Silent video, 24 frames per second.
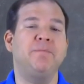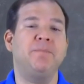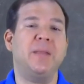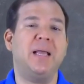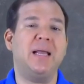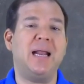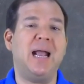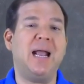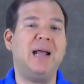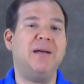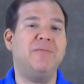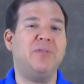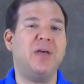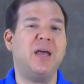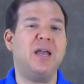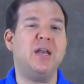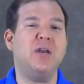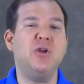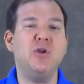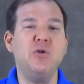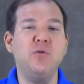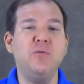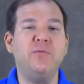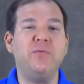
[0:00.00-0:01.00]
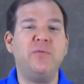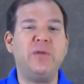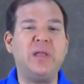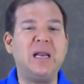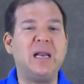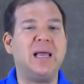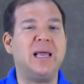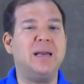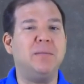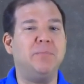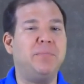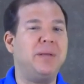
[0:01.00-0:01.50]
and have that new
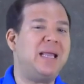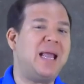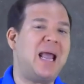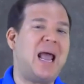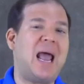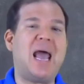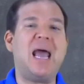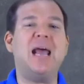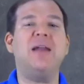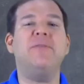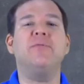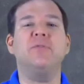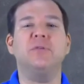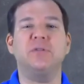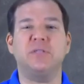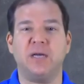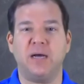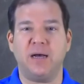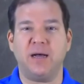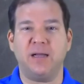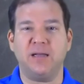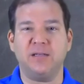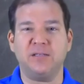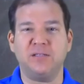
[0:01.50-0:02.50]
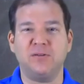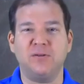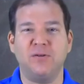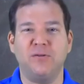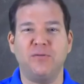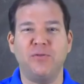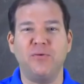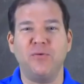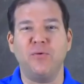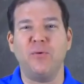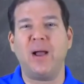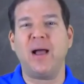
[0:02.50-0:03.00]
VLAN be advertised
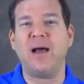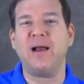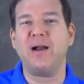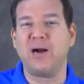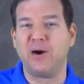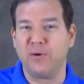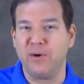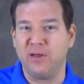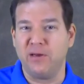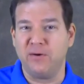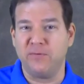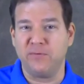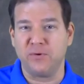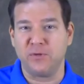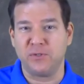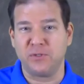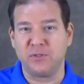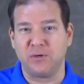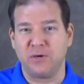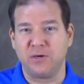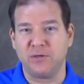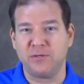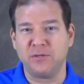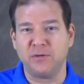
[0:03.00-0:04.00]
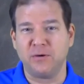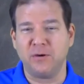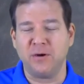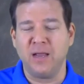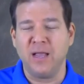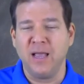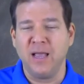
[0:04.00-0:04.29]
throughout our infrastructure.